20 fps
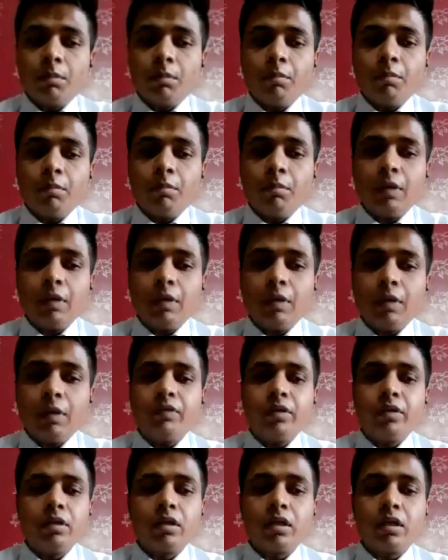I will
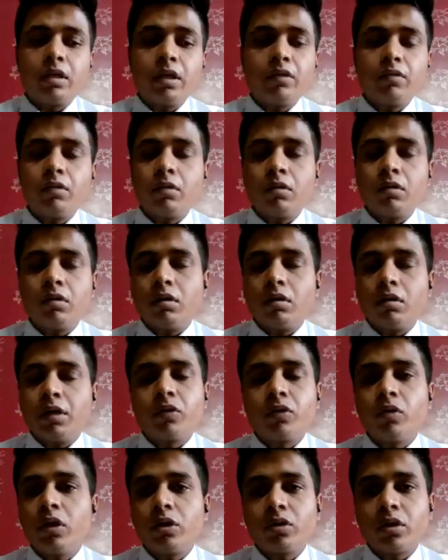give equal
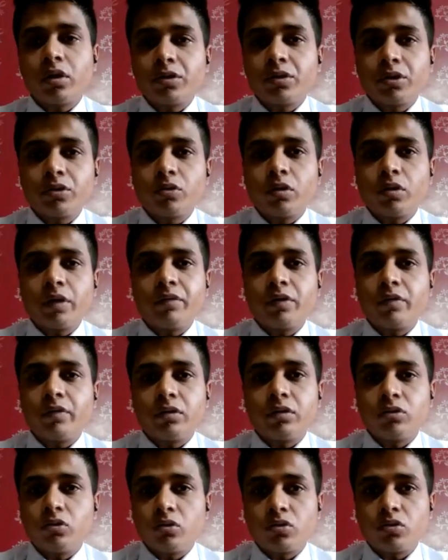authority to everyone
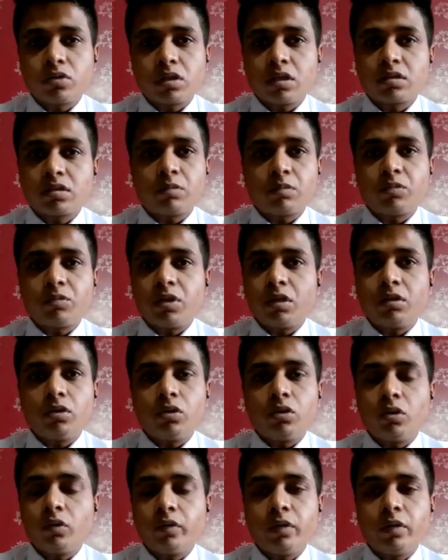to say something.
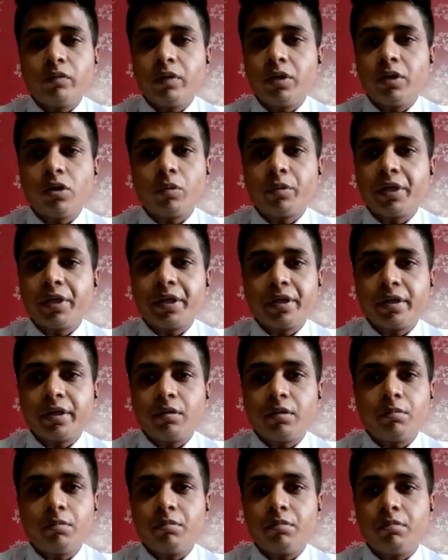No will be dominated
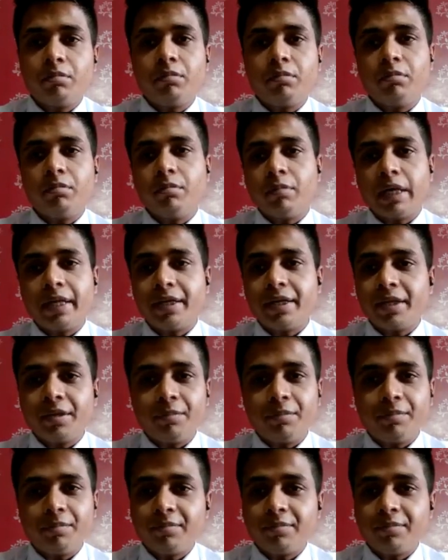in my team.